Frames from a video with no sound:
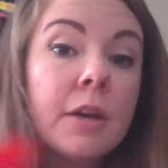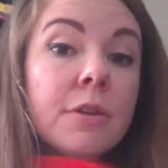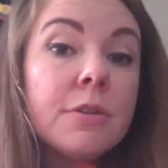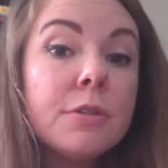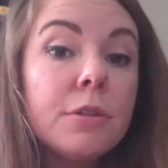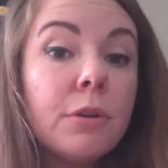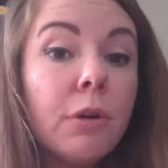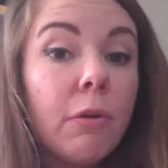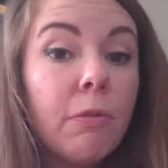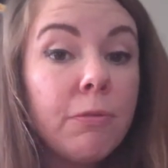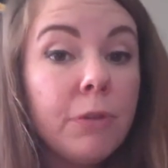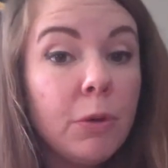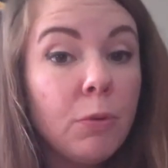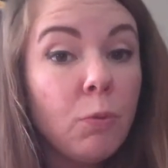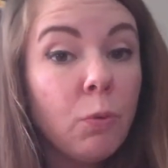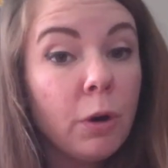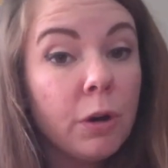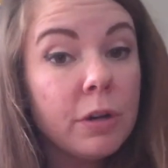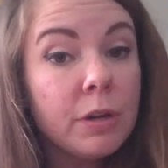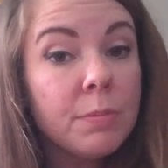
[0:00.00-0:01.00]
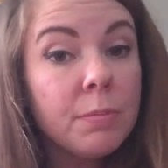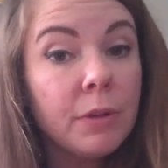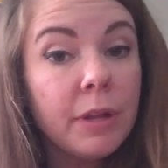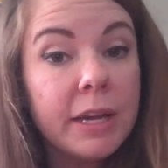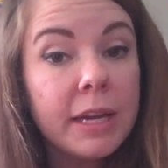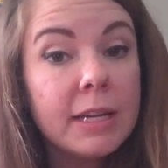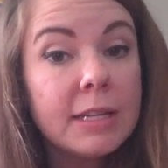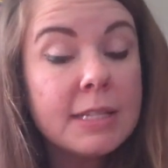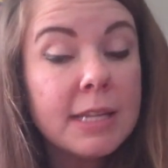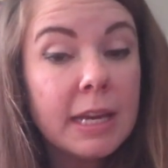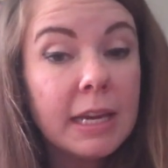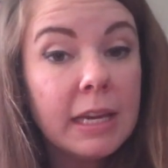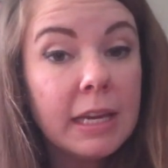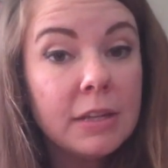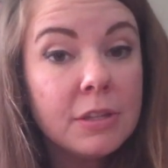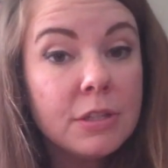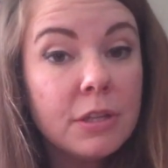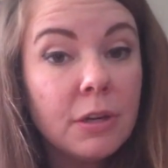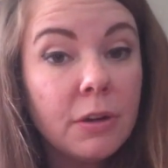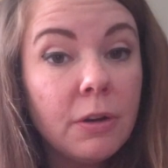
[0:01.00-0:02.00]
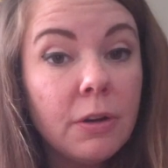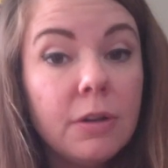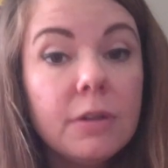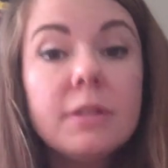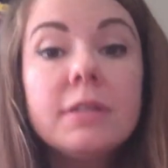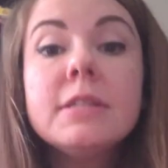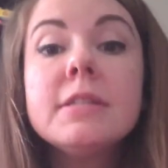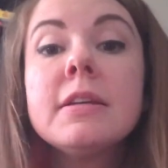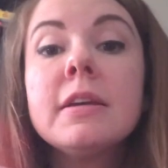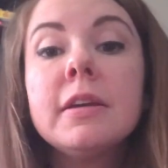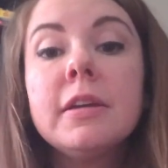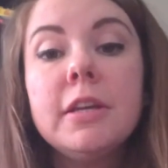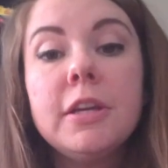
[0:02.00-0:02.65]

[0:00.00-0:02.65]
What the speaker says: so if you were to play it taking turns,